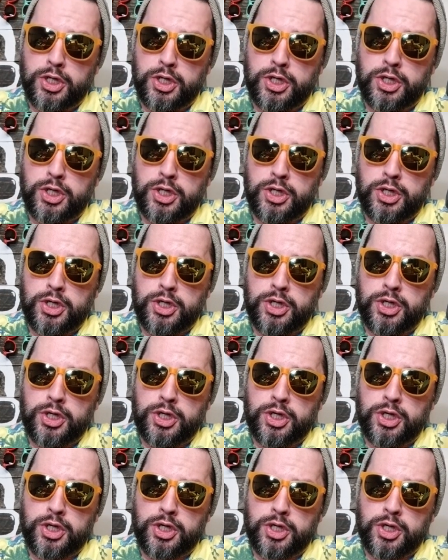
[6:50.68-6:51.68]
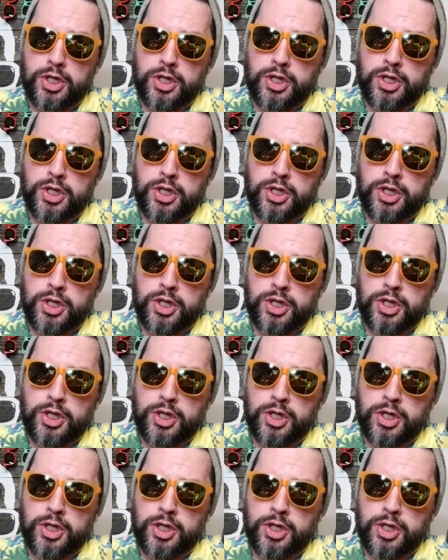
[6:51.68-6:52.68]

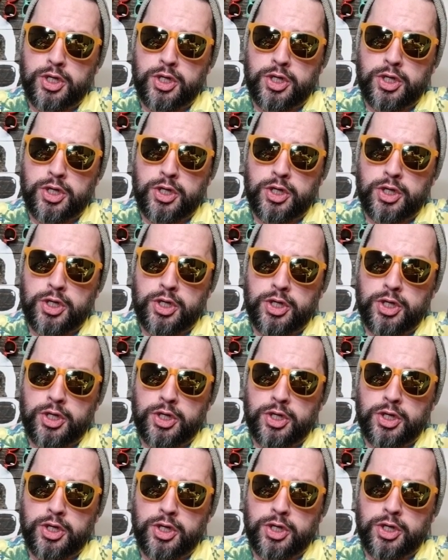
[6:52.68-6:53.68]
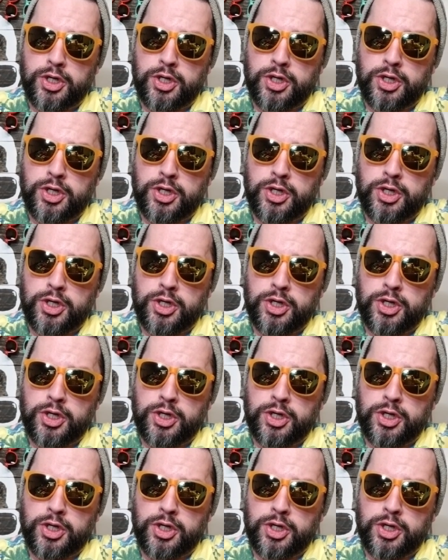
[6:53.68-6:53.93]
[no speech]